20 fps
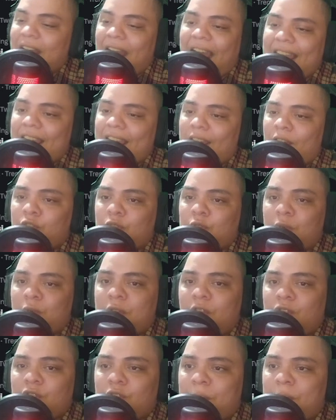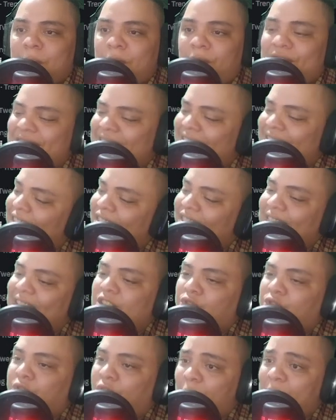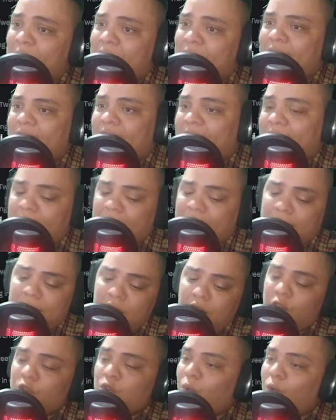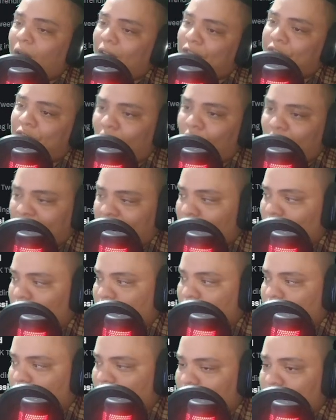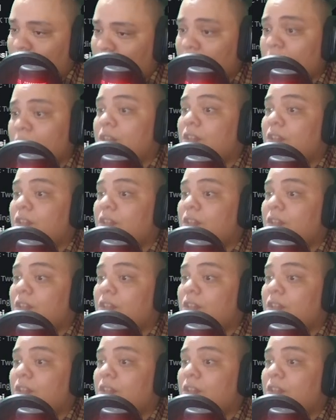I am going to be on top of this. Thanks for being here. You are fucking awesome.